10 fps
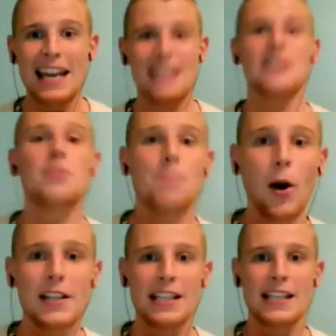he just
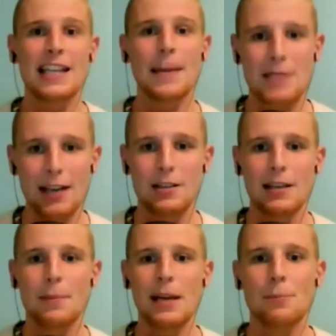bites, he steps out,
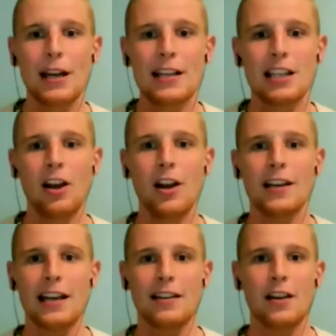he breaks the line,
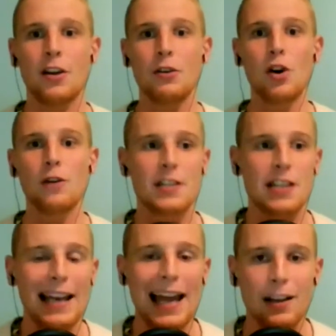and I don't know if there's a
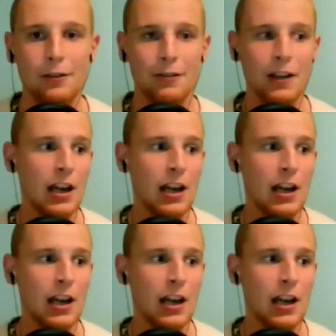lack of